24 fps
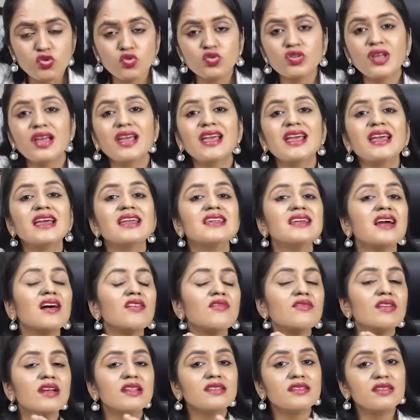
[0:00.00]
to the area
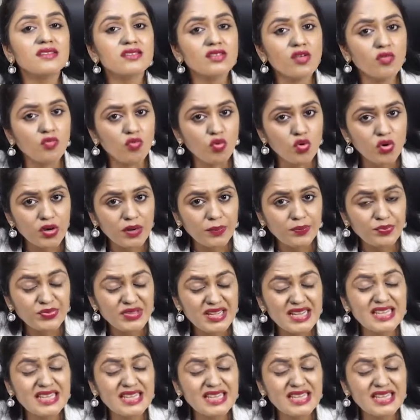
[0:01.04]
where there is a wound